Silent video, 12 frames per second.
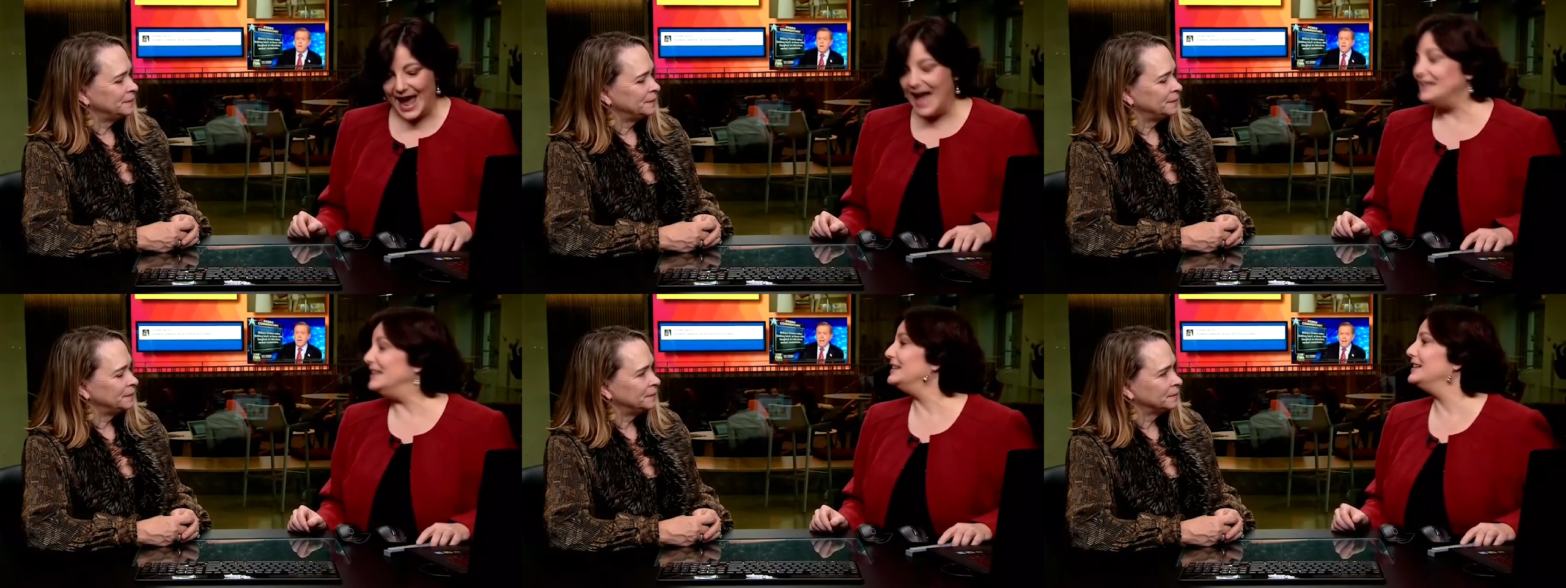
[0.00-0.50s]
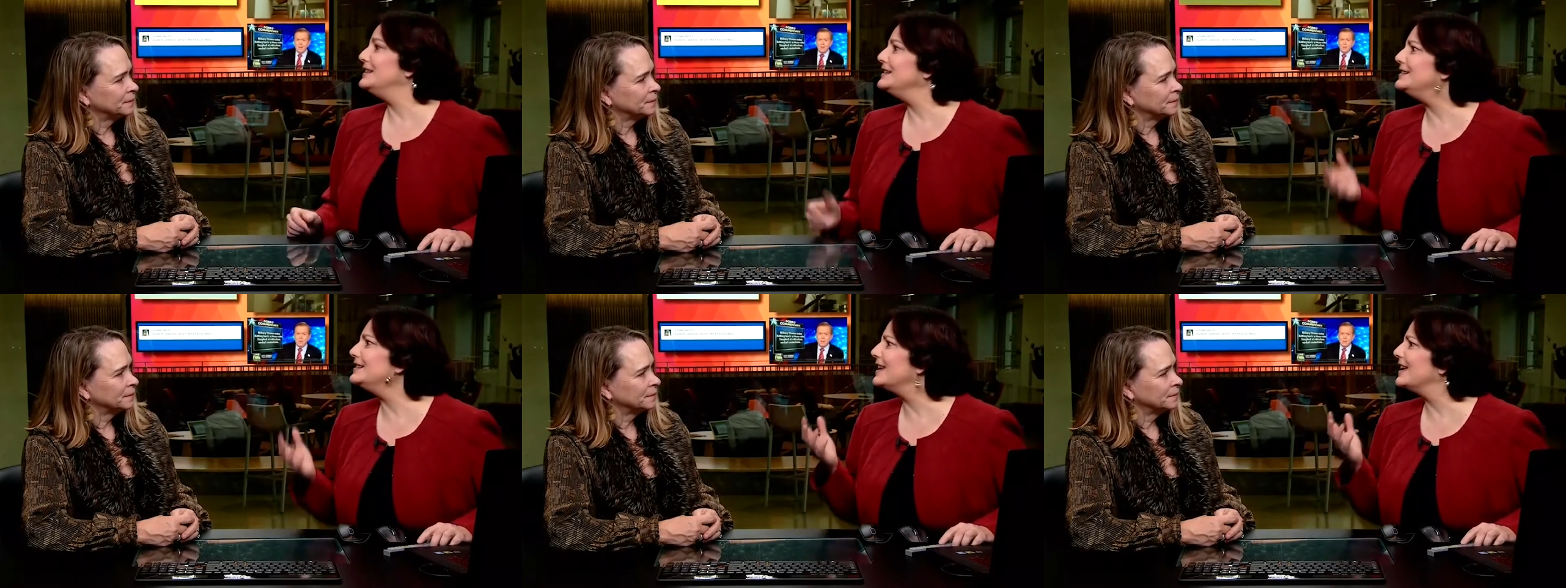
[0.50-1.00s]
Speaker 1: And it
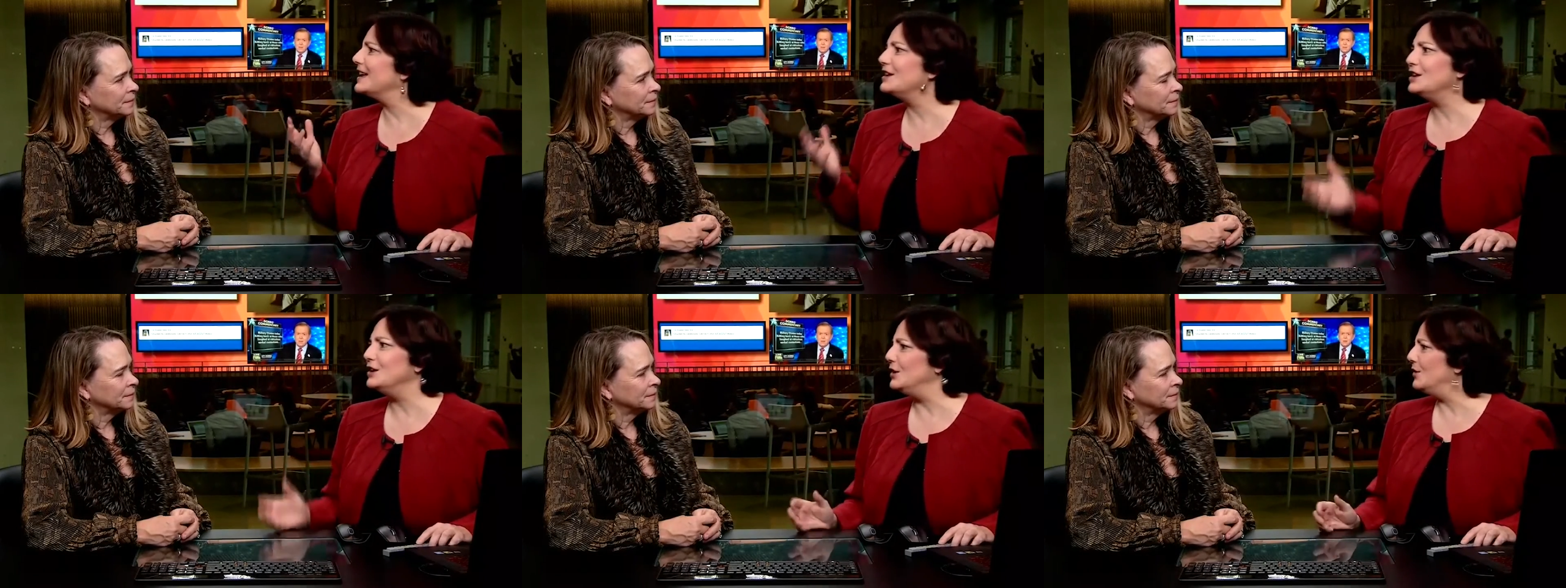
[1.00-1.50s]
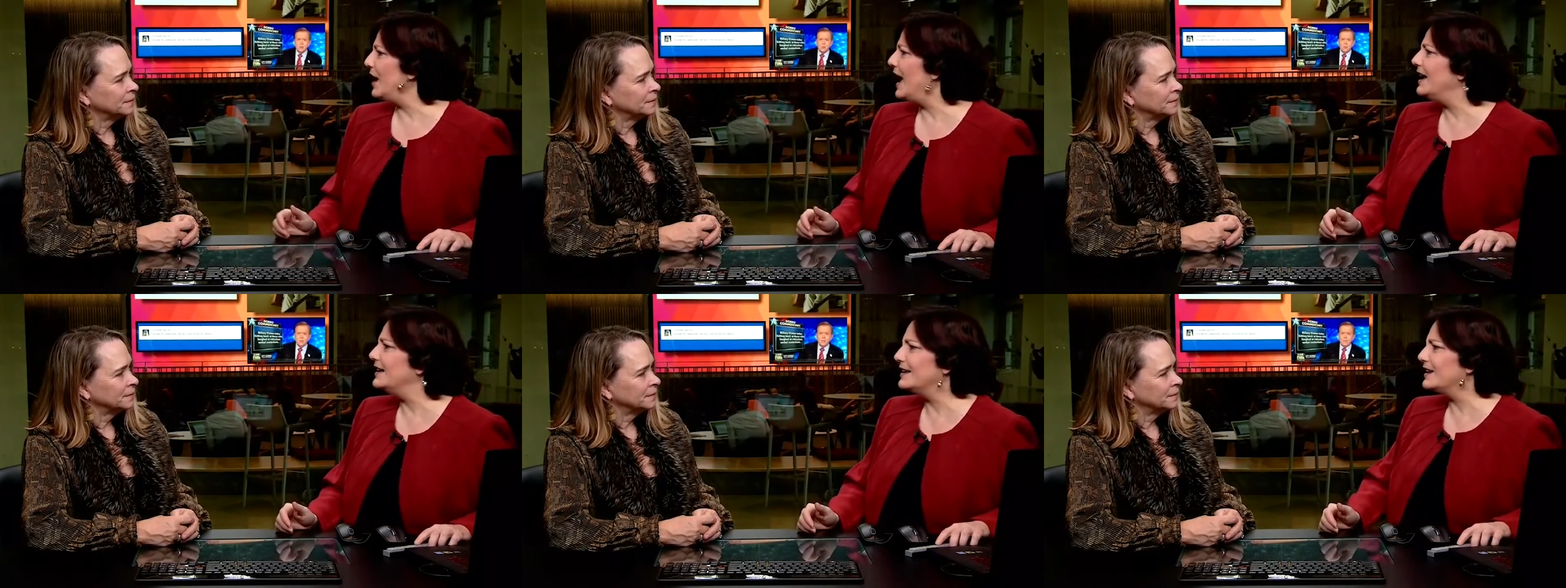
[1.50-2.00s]
is, uh, you know,
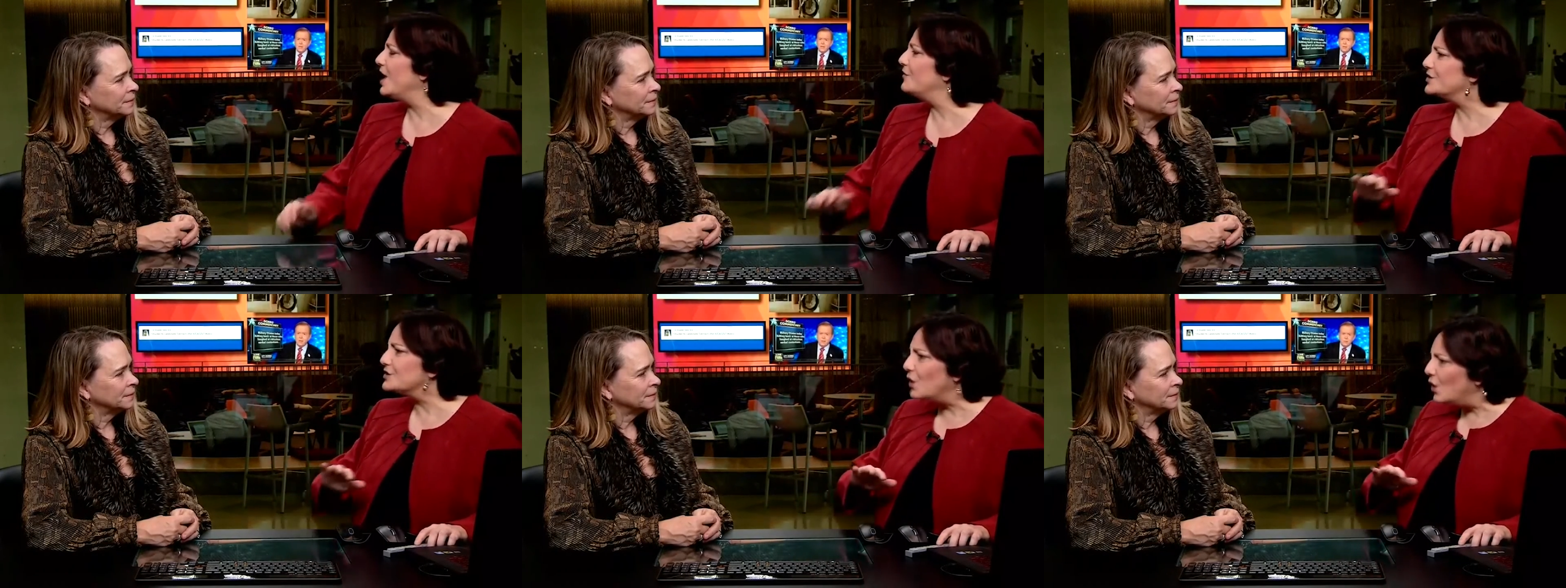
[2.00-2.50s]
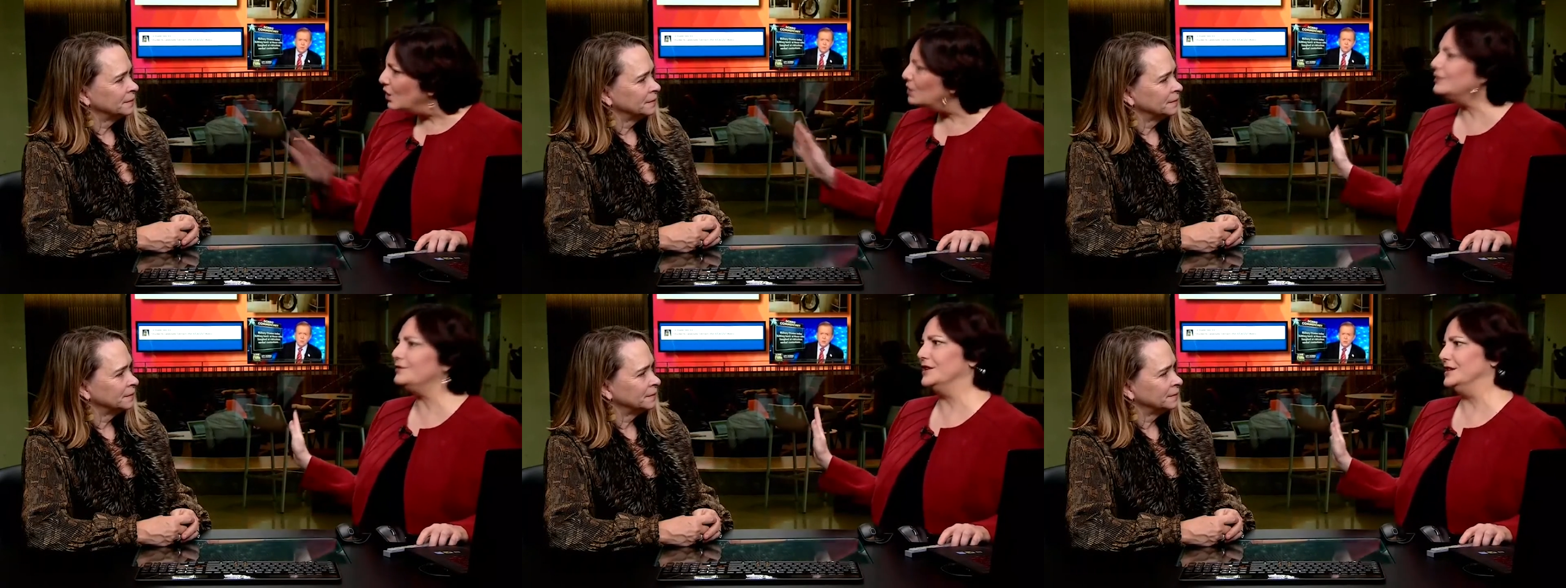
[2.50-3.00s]
it covers
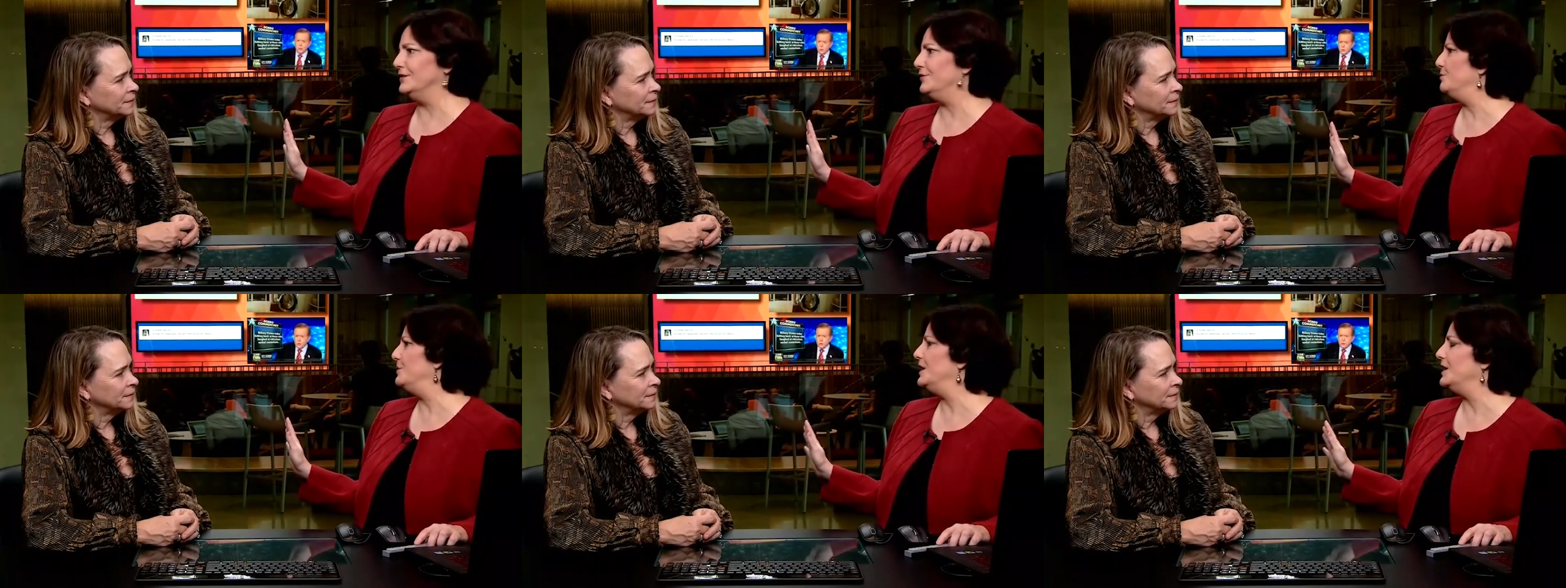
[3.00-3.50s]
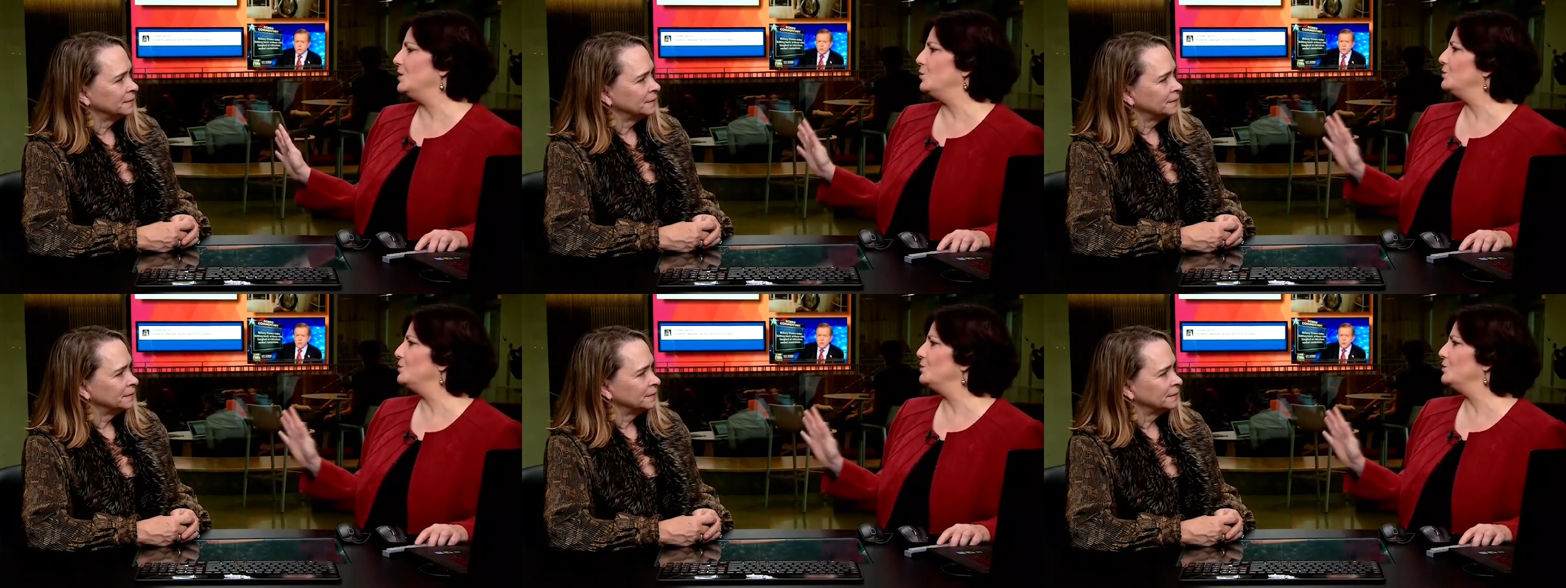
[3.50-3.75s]
all of the different media,